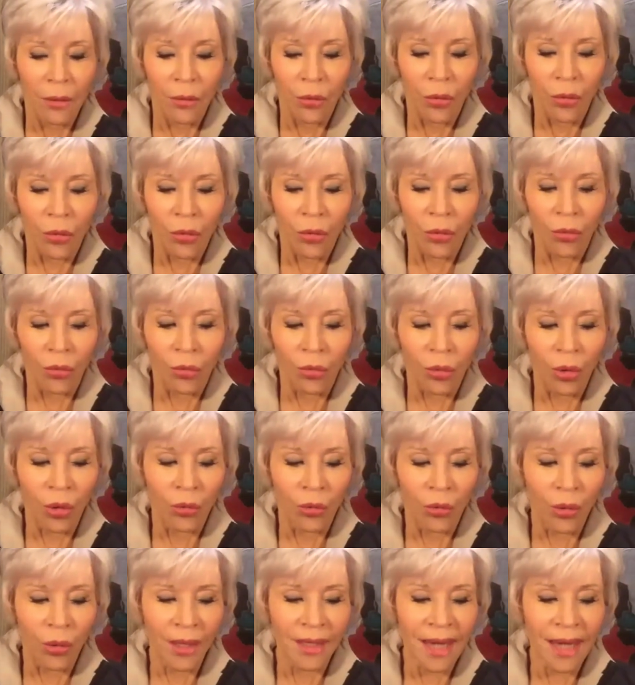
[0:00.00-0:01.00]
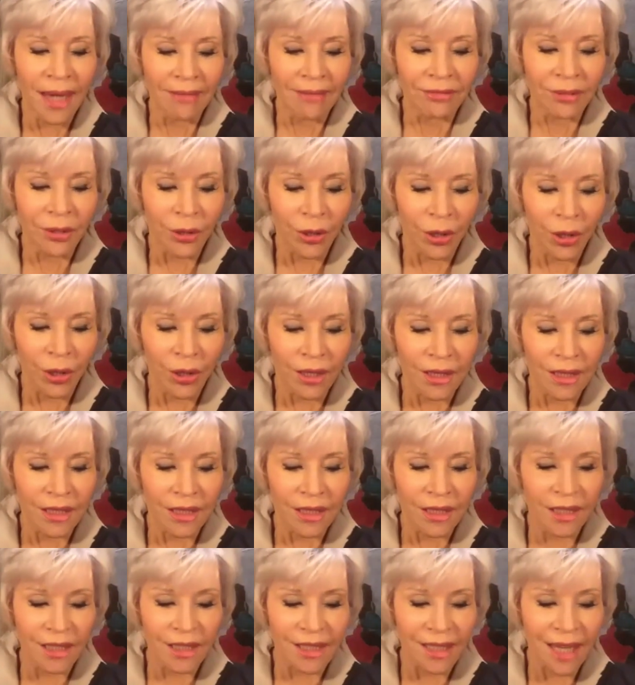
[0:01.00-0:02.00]
what I've learned is,
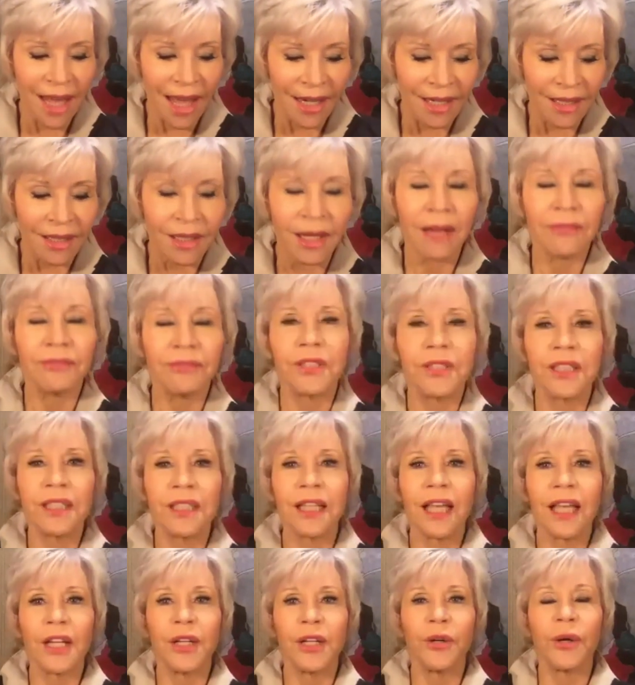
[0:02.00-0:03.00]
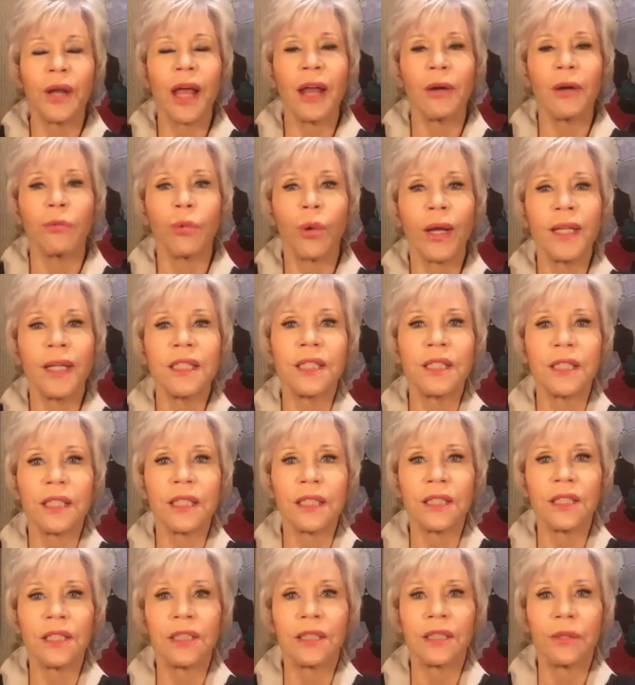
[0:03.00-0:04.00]
it's not enough to say you're not
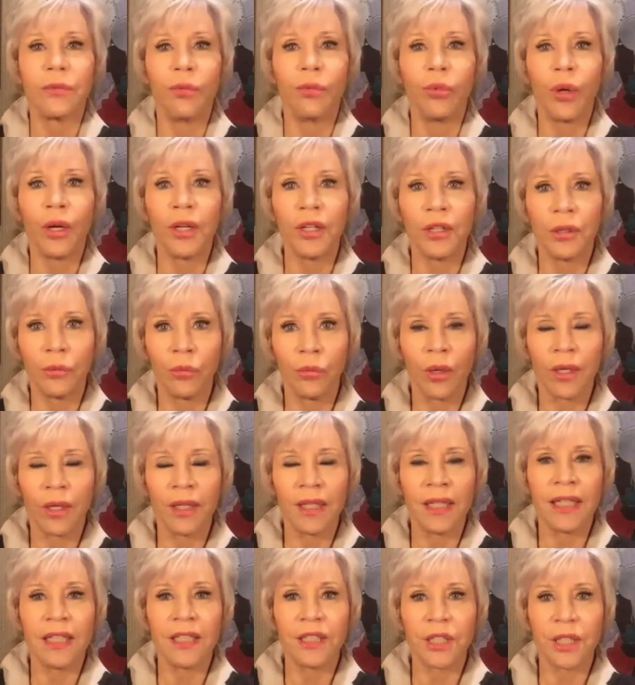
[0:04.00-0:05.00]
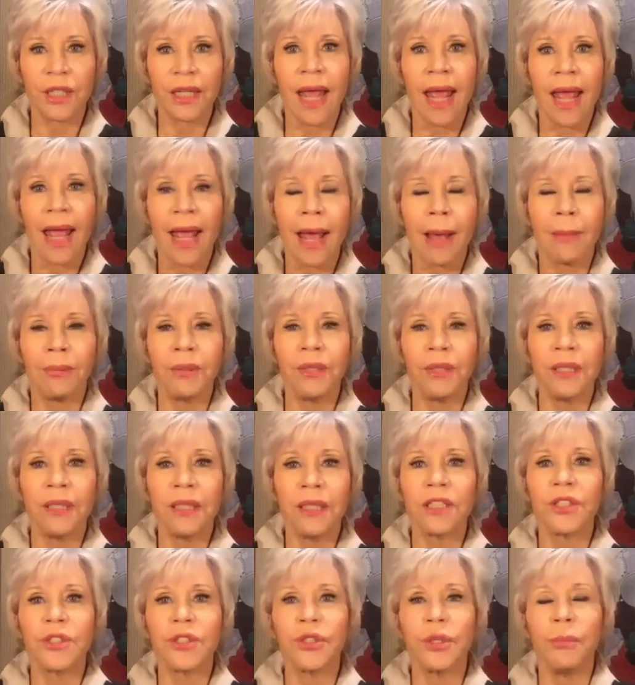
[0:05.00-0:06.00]
racist. What needs to happen
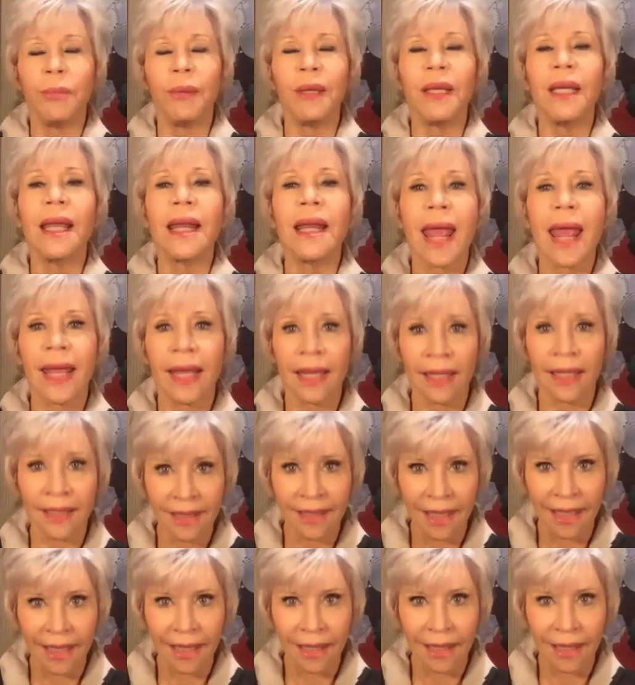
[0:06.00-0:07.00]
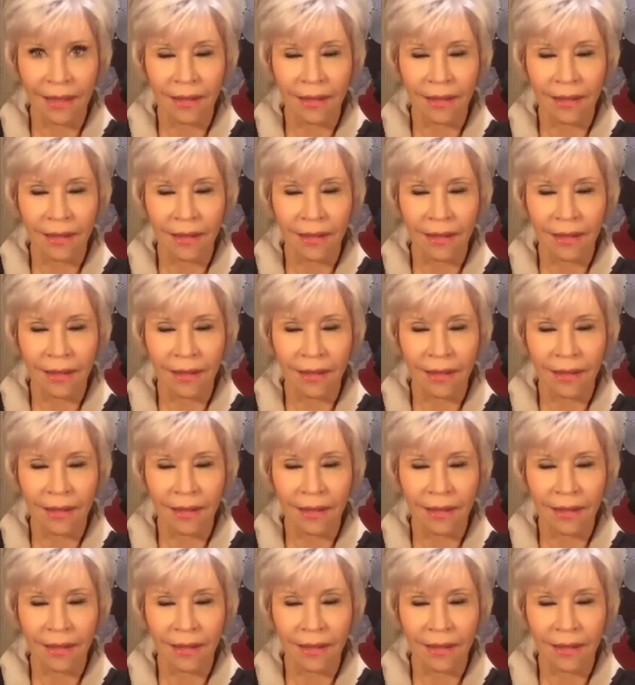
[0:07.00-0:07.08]
is to be an anti-racist.